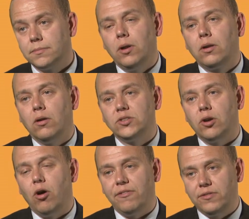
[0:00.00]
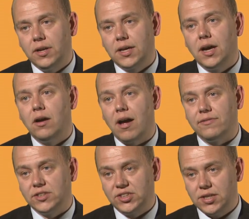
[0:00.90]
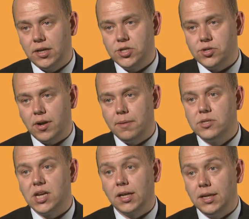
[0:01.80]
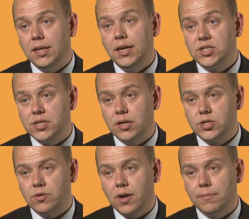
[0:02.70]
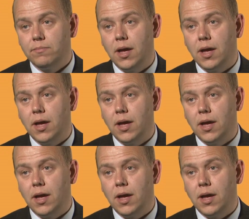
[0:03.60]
Blood clots often occur after surgery, particularly knee surgery.